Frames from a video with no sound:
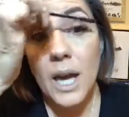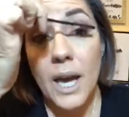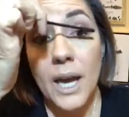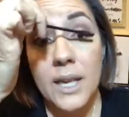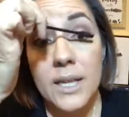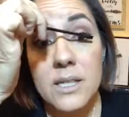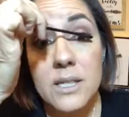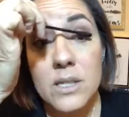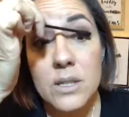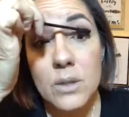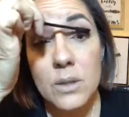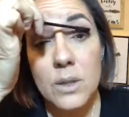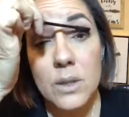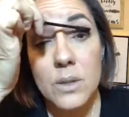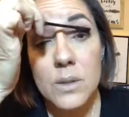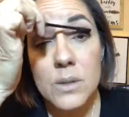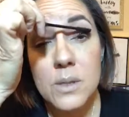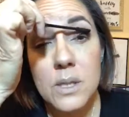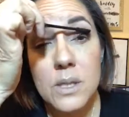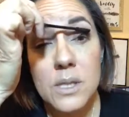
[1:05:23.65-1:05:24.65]
I still
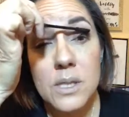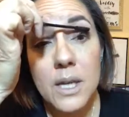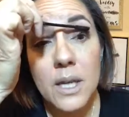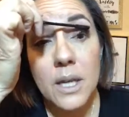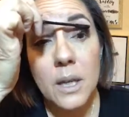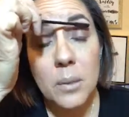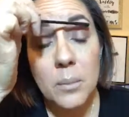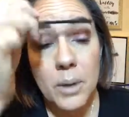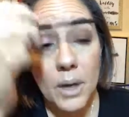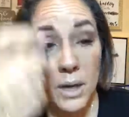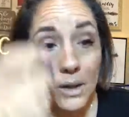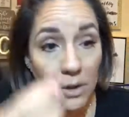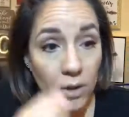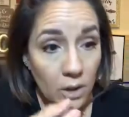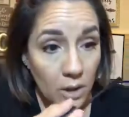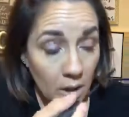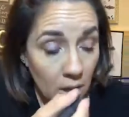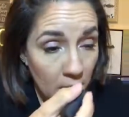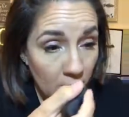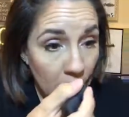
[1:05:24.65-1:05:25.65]
use the setting
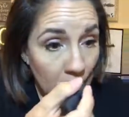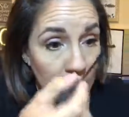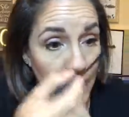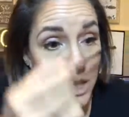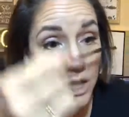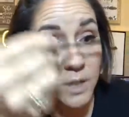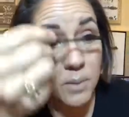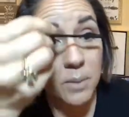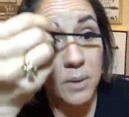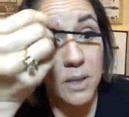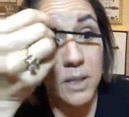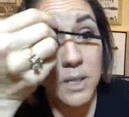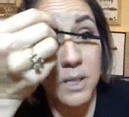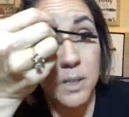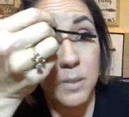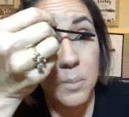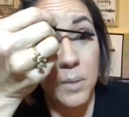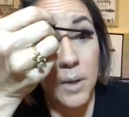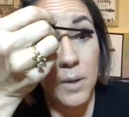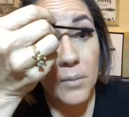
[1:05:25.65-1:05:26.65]
powder just
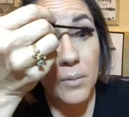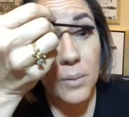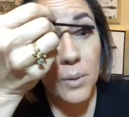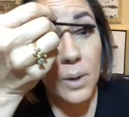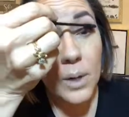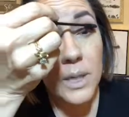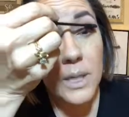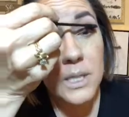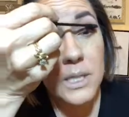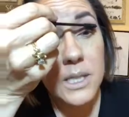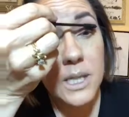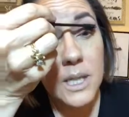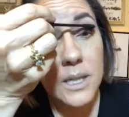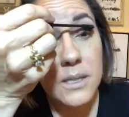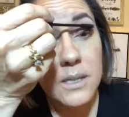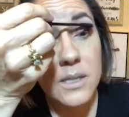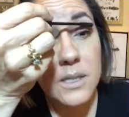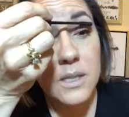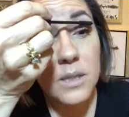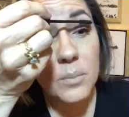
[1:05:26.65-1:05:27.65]
because my forehead
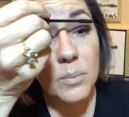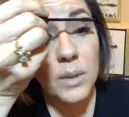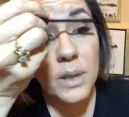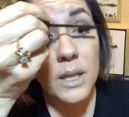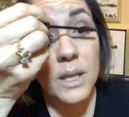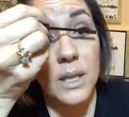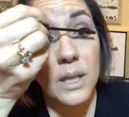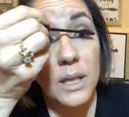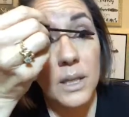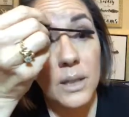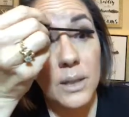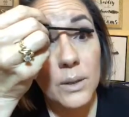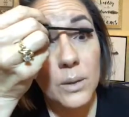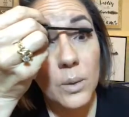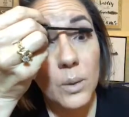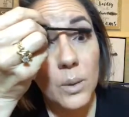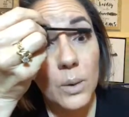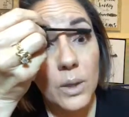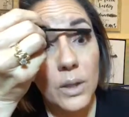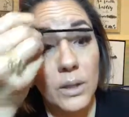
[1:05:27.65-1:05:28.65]
tends to be a
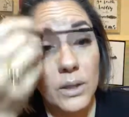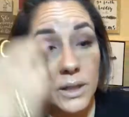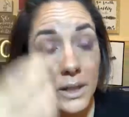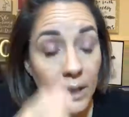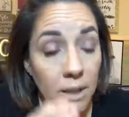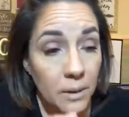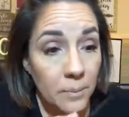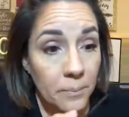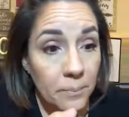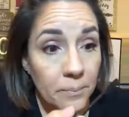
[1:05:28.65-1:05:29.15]
little oily.